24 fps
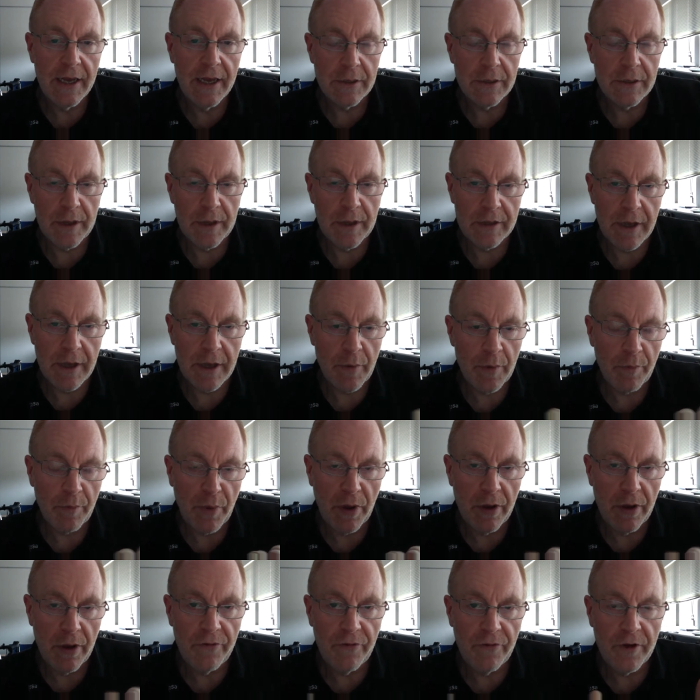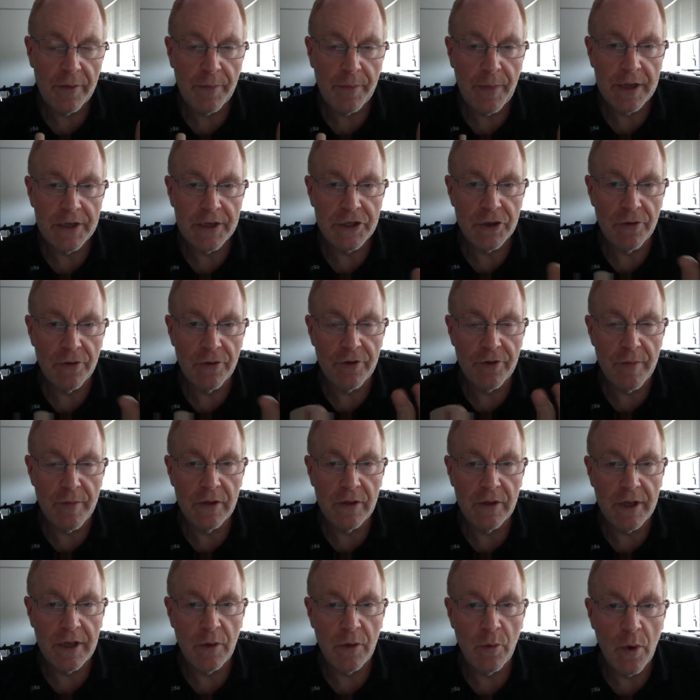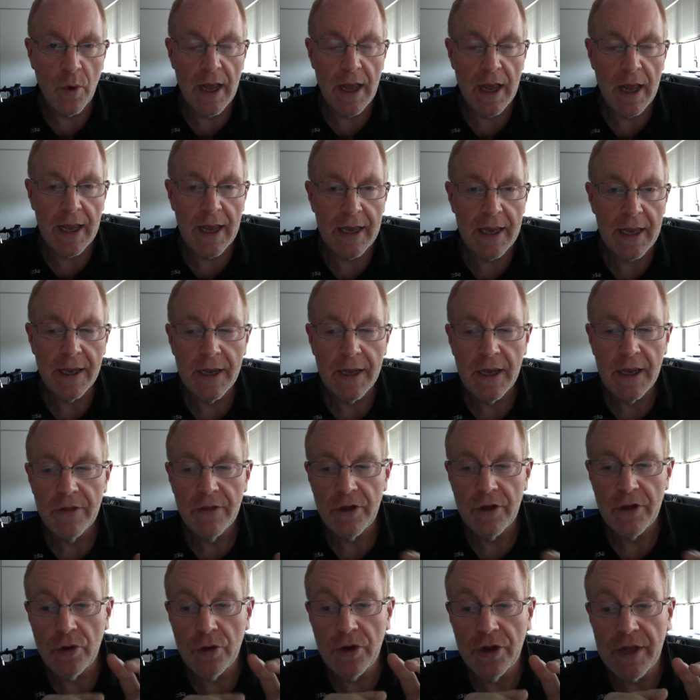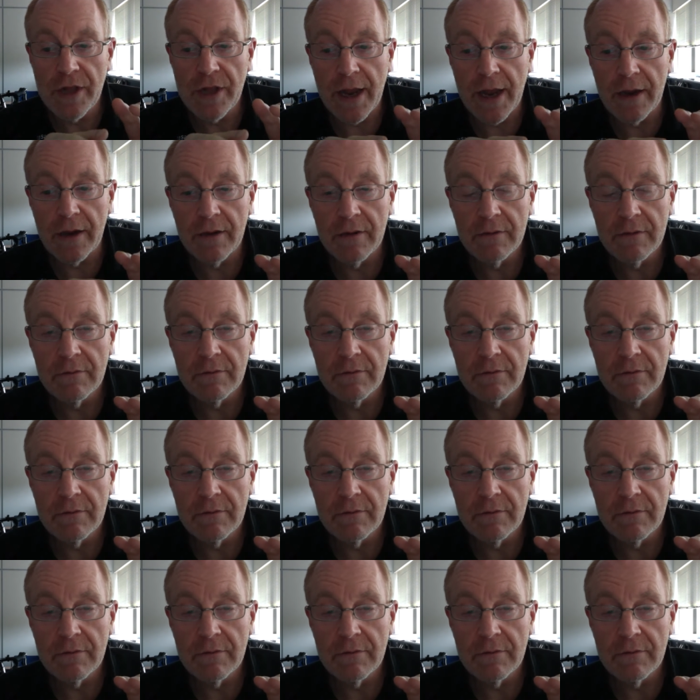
to build up a perfect picture of the Milky Way that you could then